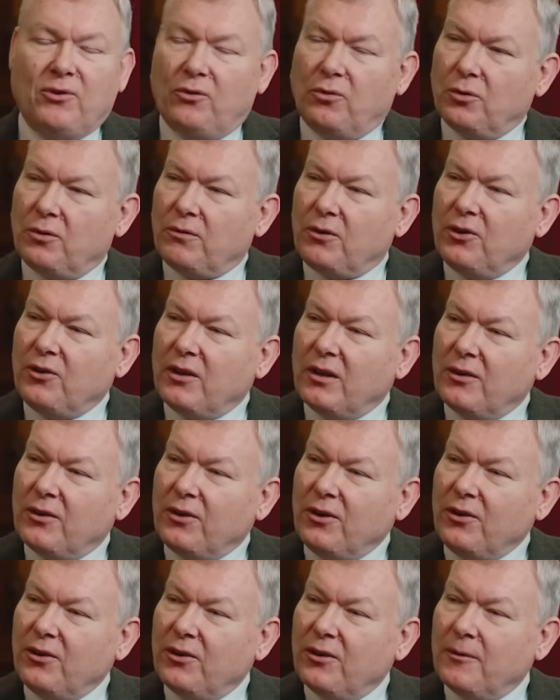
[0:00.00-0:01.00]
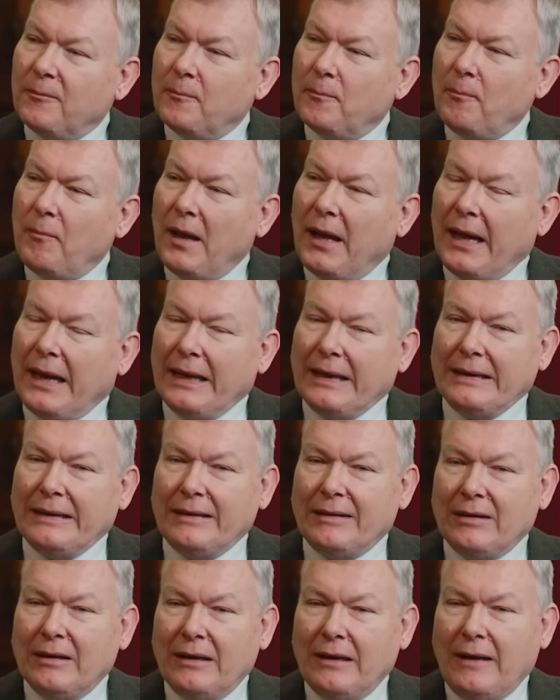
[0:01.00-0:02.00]
a sort of consultant.
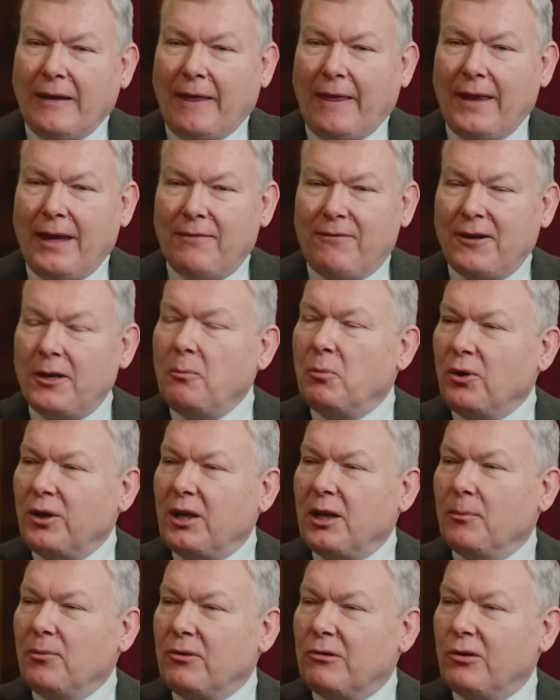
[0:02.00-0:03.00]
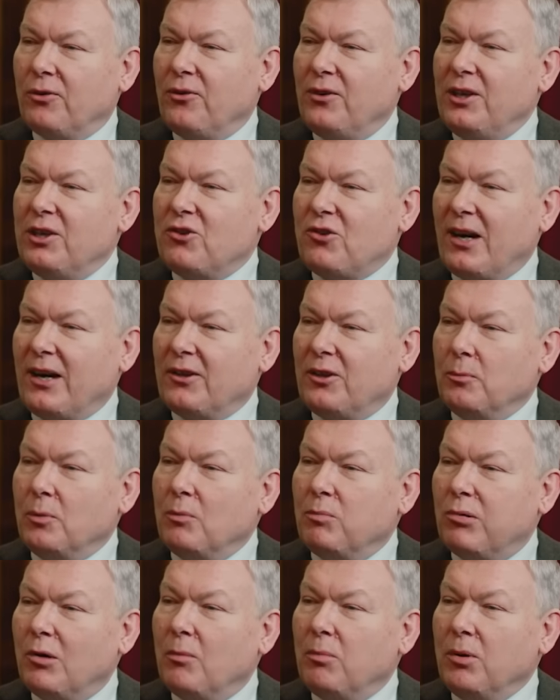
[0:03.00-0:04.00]
And if anybody comes across an
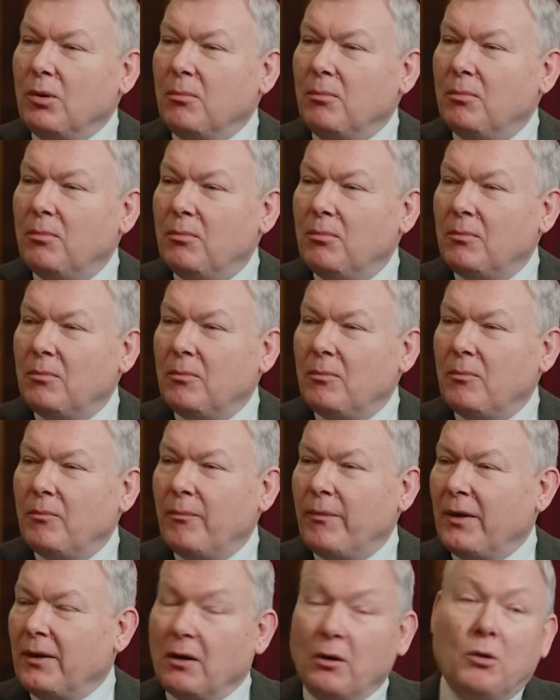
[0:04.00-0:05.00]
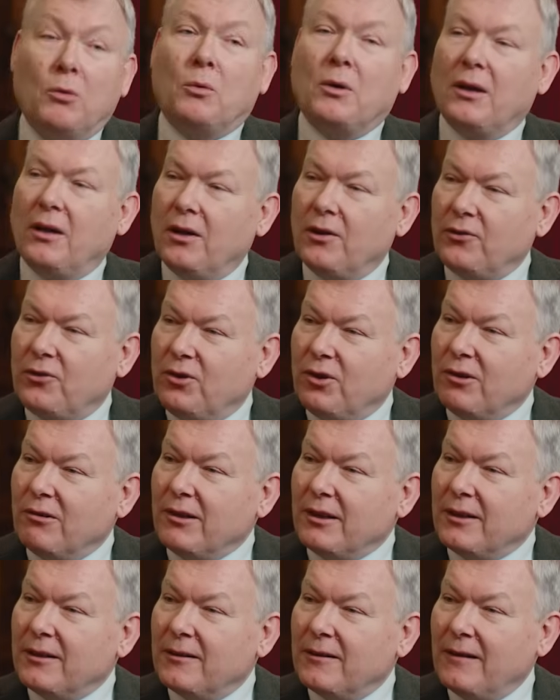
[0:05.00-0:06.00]
intractable problem, they'll go, oh, well, ask
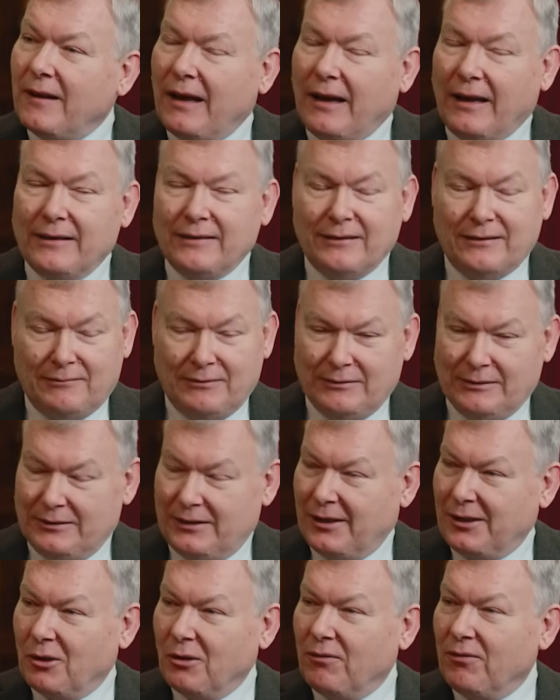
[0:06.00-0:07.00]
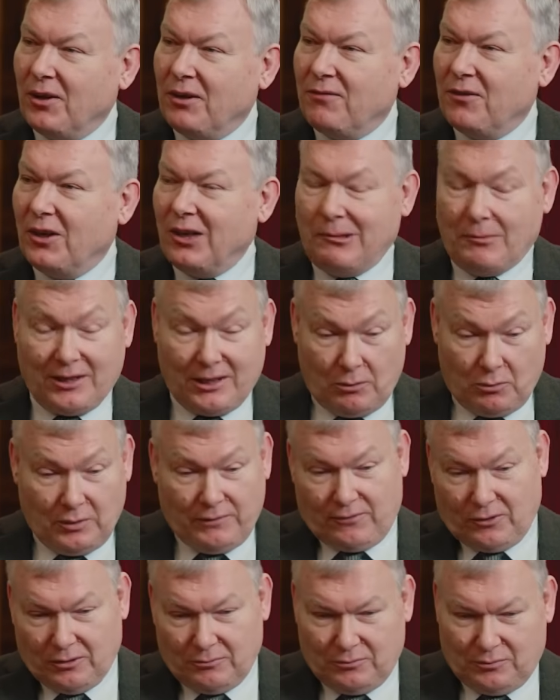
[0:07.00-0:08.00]
Turing. And they go off and they find him and go,
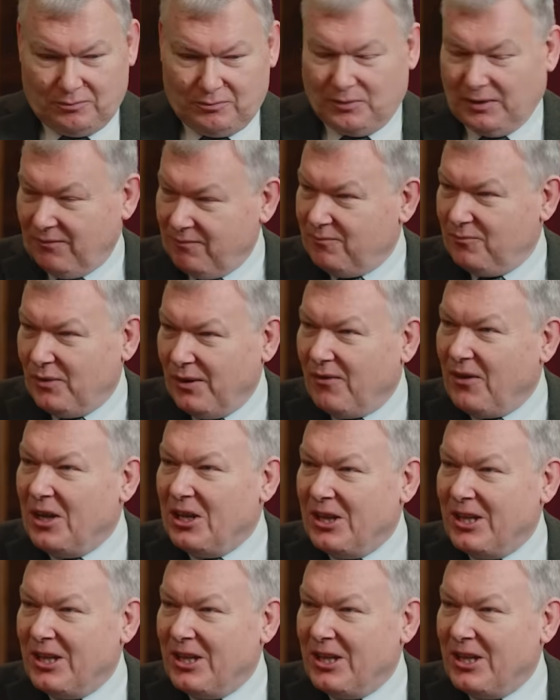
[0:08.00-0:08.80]
we've hit